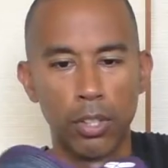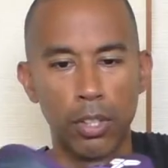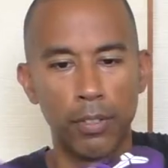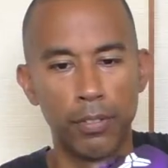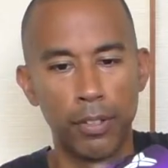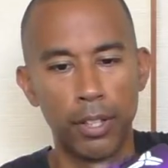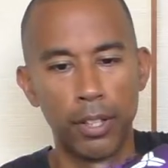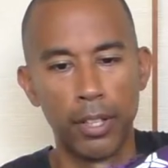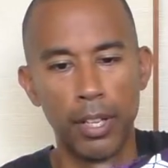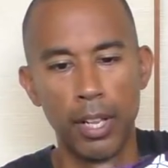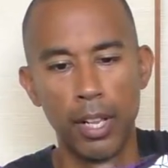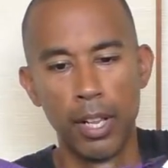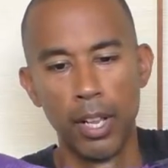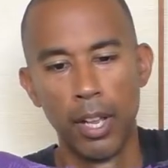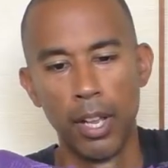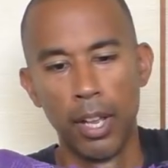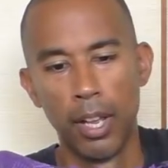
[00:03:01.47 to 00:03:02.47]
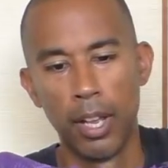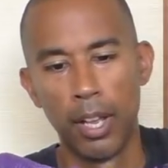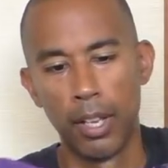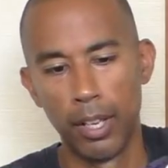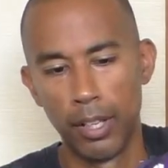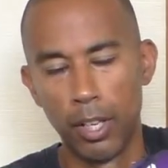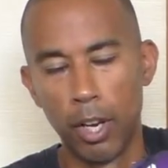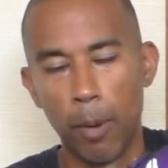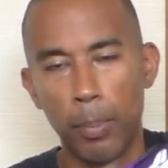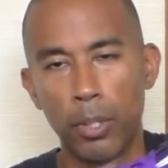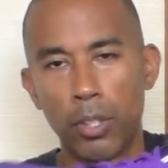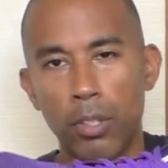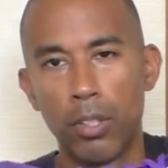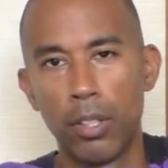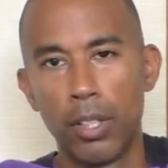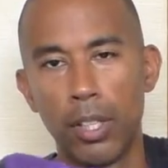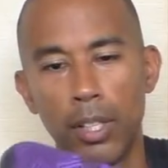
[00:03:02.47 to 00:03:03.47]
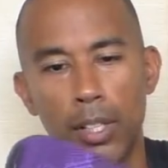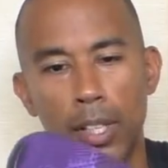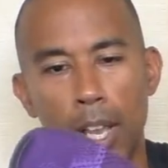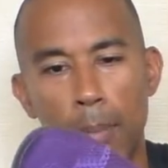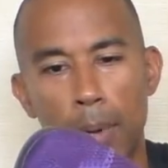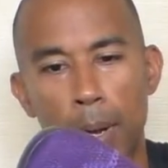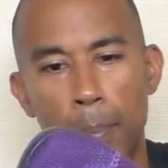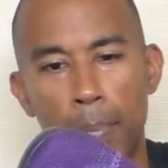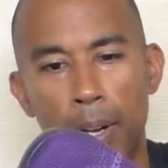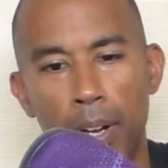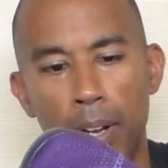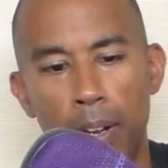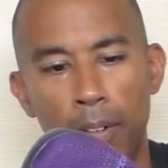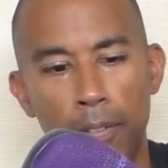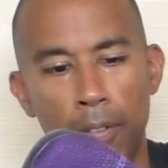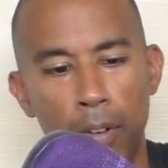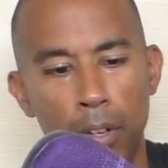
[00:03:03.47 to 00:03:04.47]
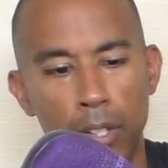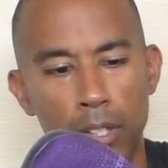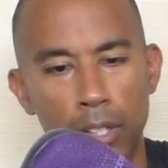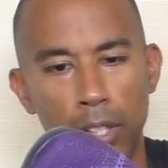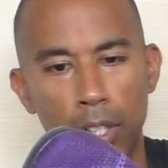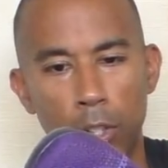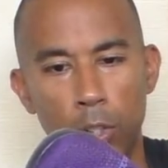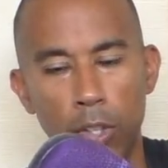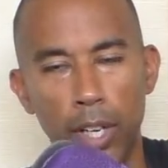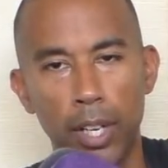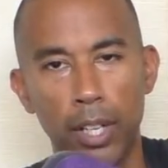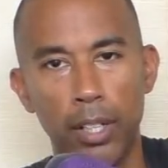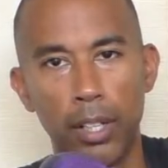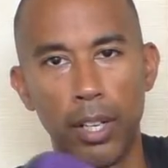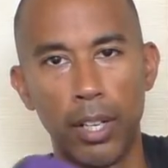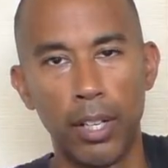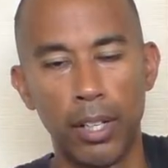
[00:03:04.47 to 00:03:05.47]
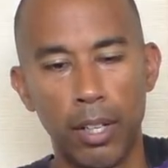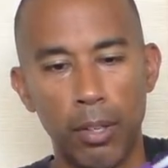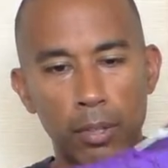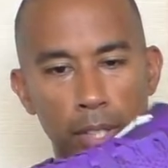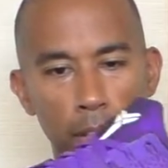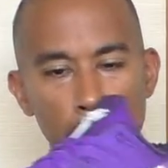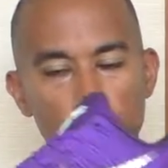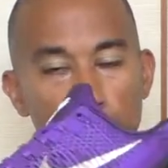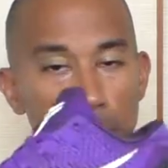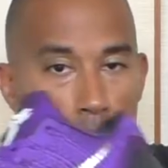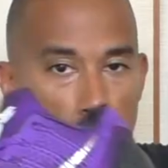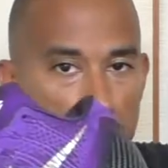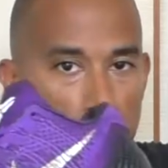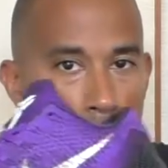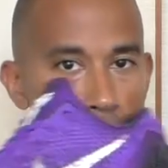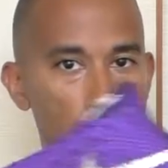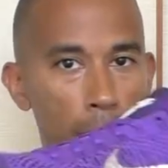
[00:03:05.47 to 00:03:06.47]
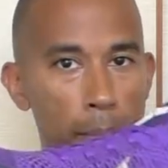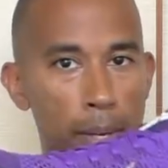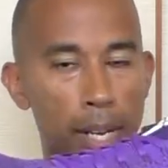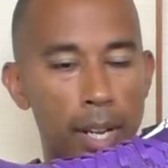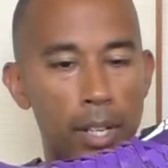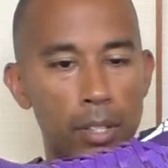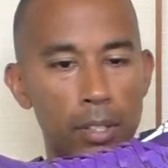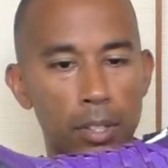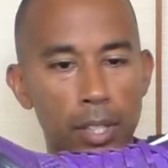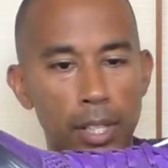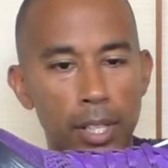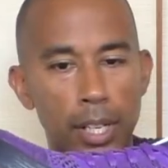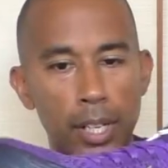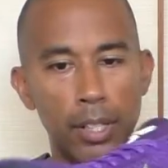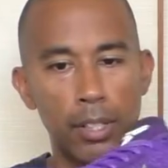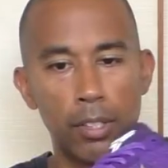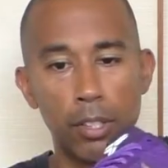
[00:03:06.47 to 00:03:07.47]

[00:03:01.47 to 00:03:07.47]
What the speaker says: to the foot. And then the opportunity came up for a sneaker trade, and I was able to get my hands on the 9.